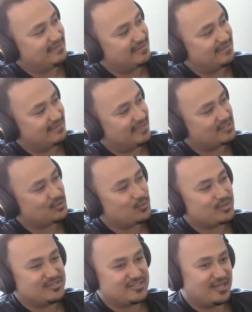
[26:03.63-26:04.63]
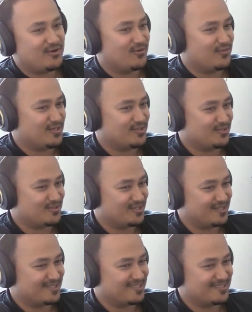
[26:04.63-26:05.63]
that's a really scary thing in our
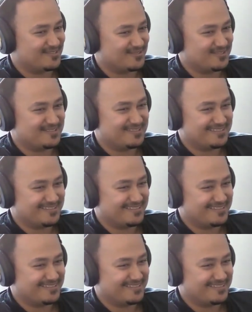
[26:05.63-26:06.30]
day and age, right? It